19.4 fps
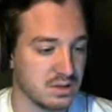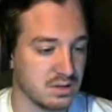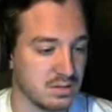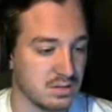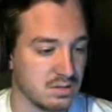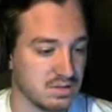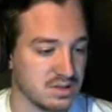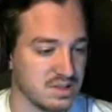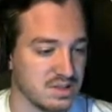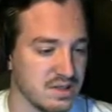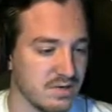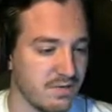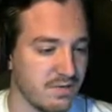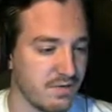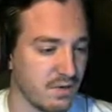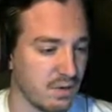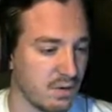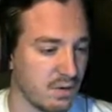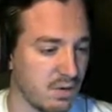Was this a
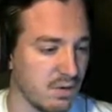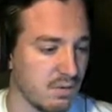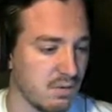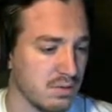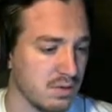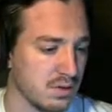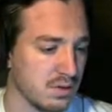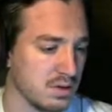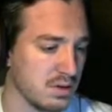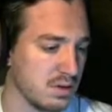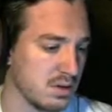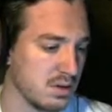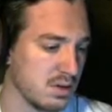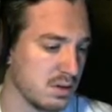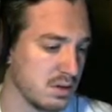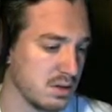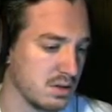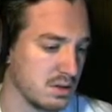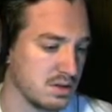photo?
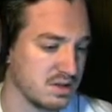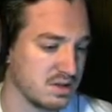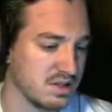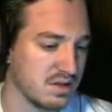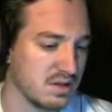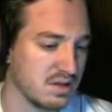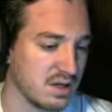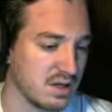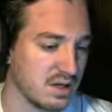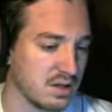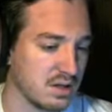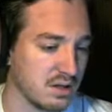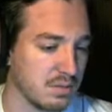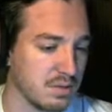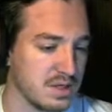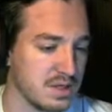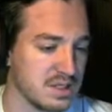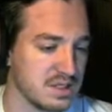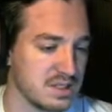There's something under the
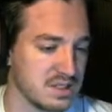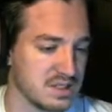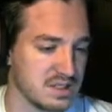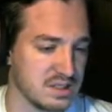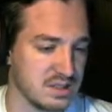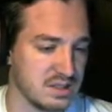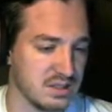pieces.